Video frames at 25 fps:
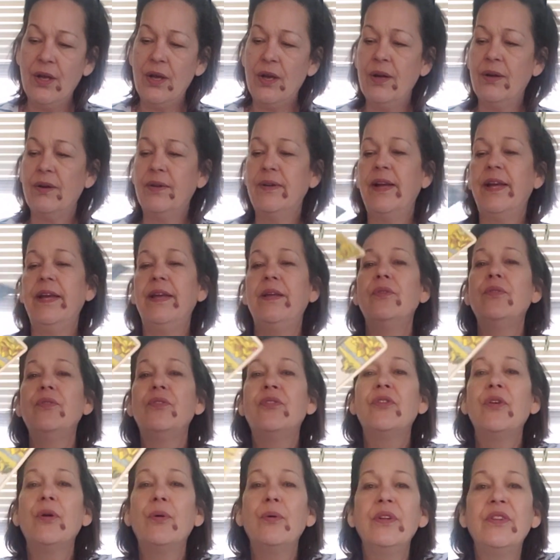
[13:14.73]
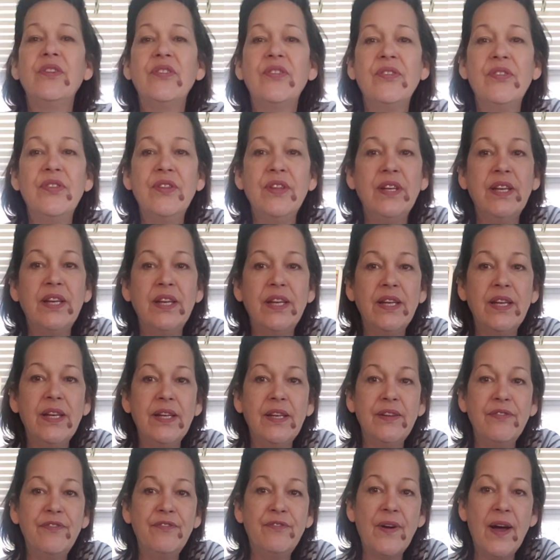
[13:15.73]
All right, so it's
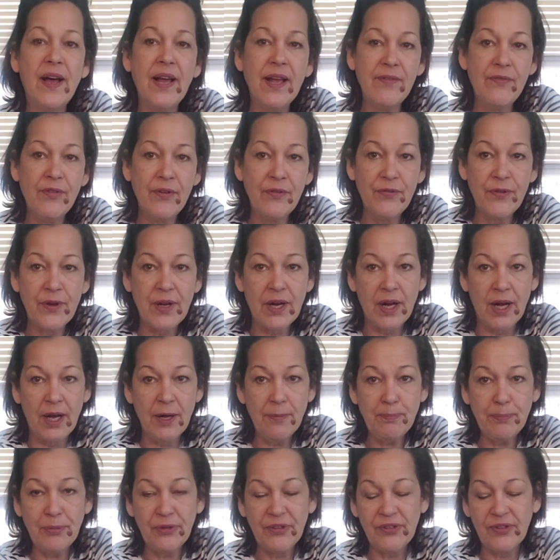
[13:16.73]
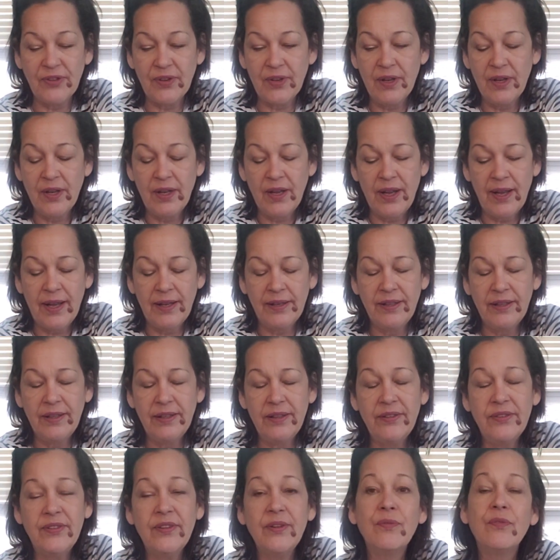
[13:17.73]
the Five of Cups, and it
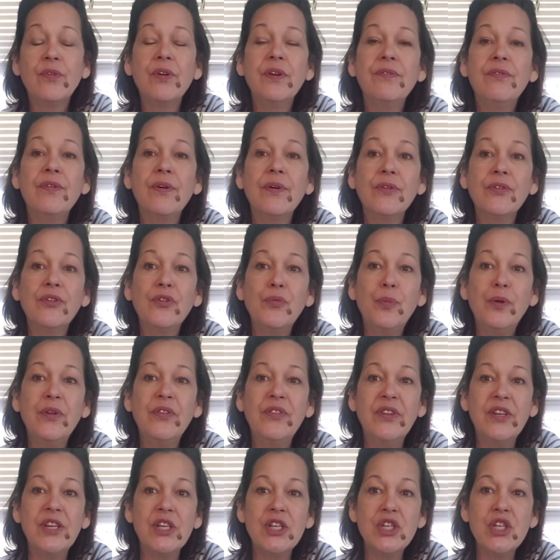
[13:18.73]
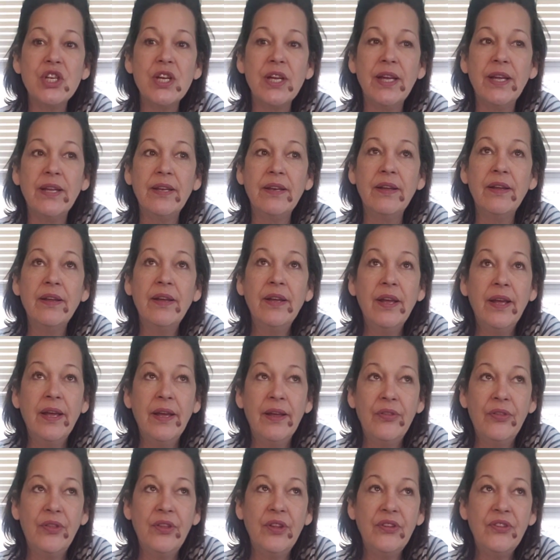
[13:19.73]
is in reverse position.
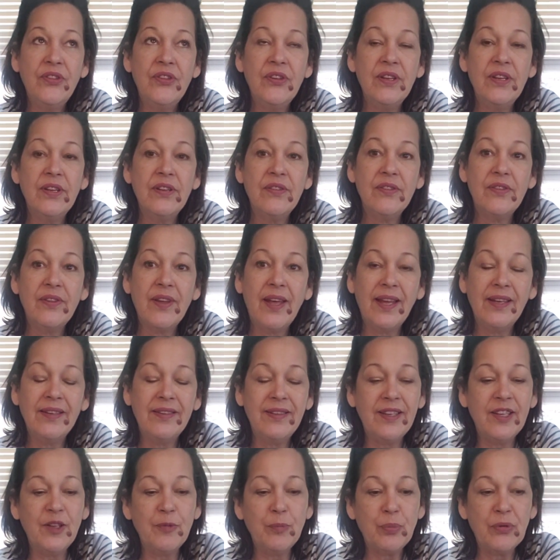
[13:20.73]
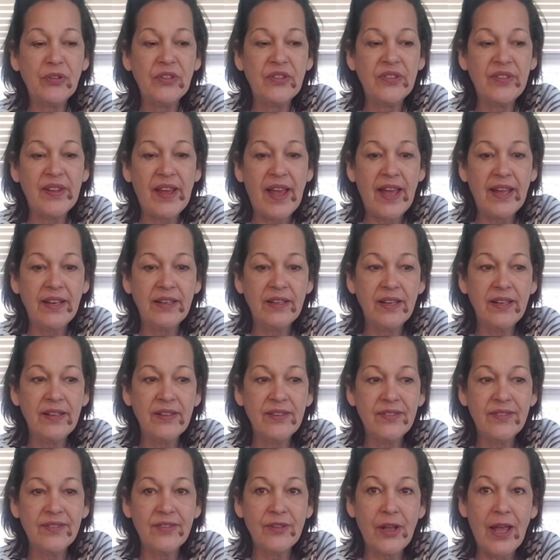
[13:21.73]
This is a deep
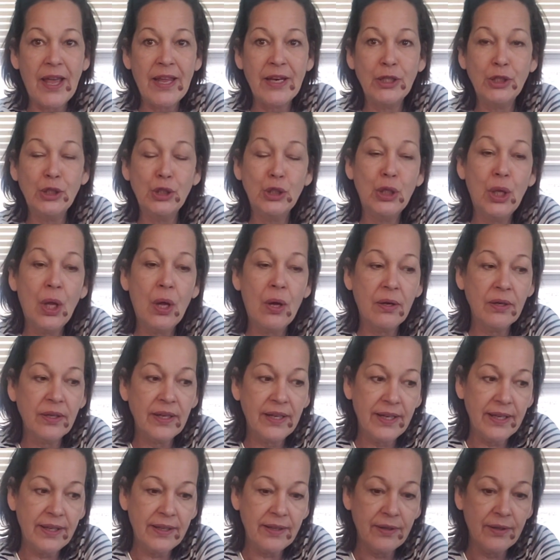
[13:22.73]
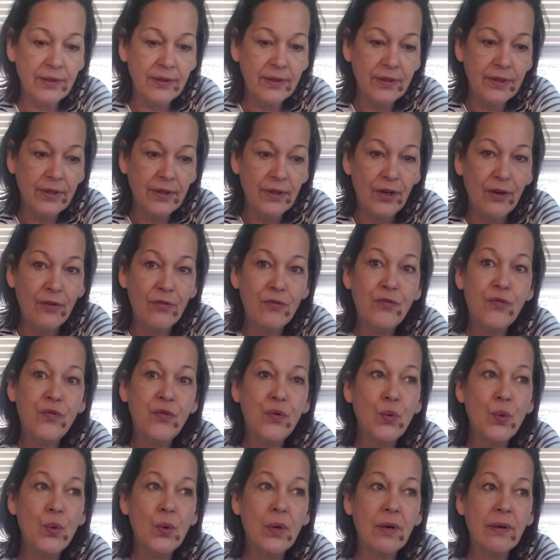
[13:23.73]
sadness and a longing
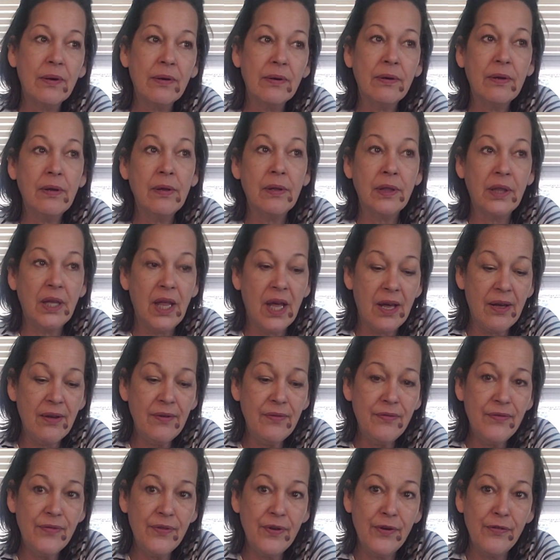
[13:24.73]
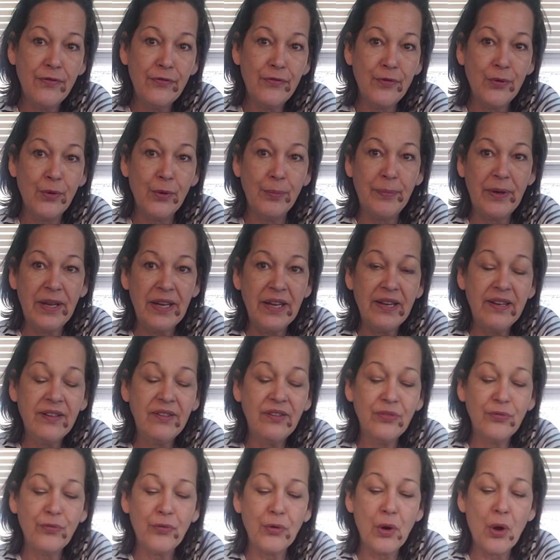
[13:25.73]
for love, for
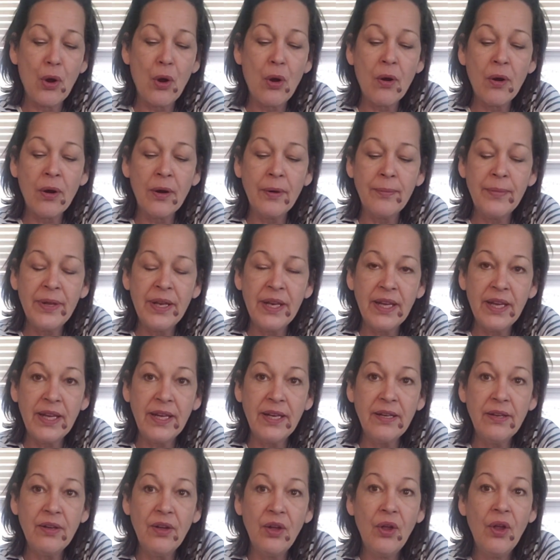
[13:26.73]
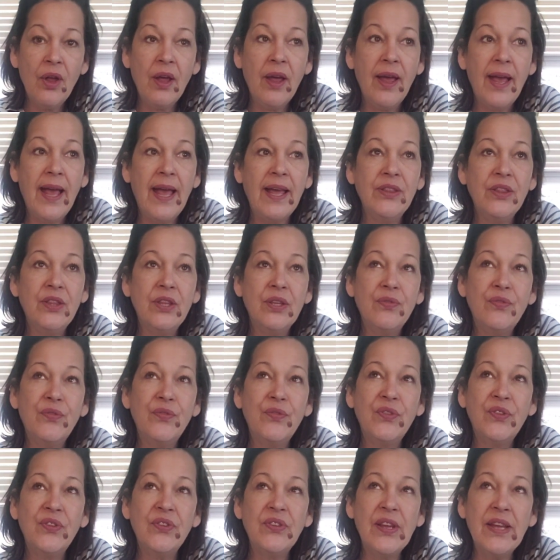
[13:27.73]
peace, for harmony, and the
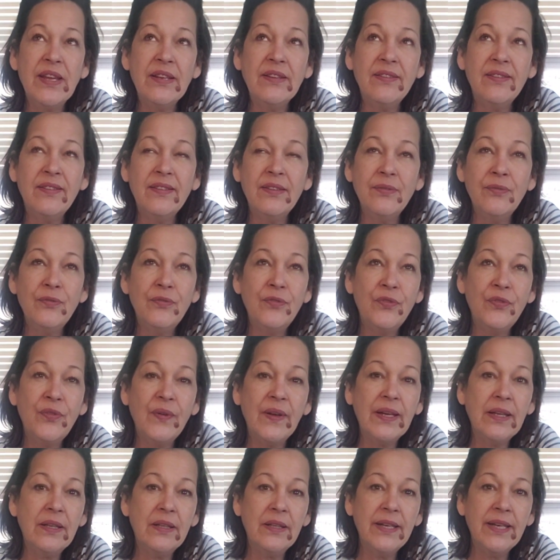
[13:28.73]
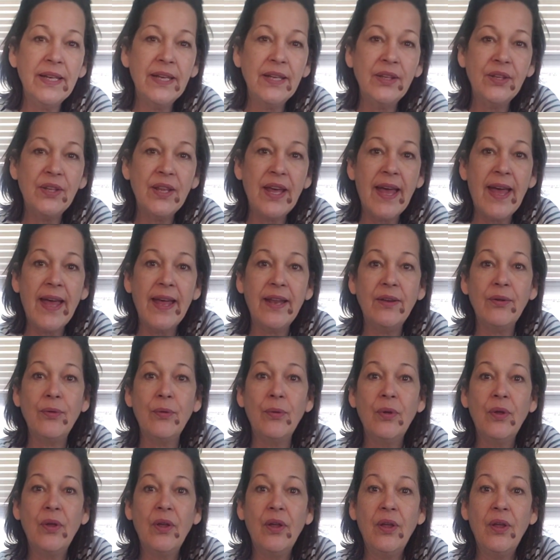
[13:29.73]
sense and feeling that